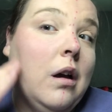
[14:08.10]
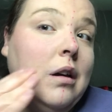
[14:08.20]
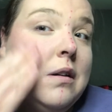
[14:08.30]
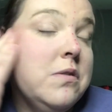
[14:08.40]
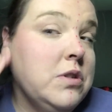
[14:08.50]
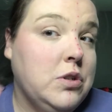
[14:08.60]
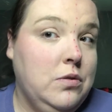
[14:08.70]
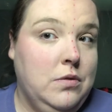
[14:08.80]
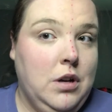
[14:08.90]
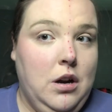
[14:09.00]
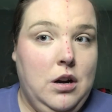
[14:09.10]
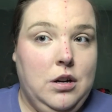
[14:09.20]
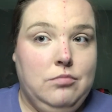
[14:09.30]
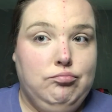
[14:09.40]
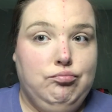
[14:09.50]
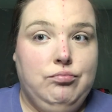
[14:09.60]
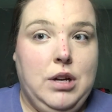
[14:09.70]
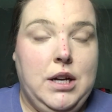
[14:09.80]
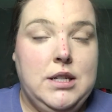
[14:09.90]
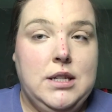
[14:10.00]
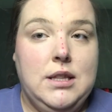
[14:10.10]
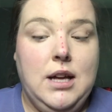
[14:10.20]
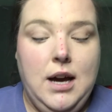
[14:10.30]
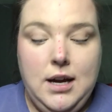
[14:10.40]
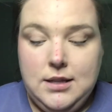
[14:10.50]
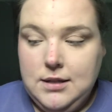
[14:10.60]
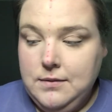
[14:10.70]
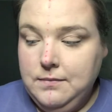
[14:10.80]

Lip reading: was too dark, I did that.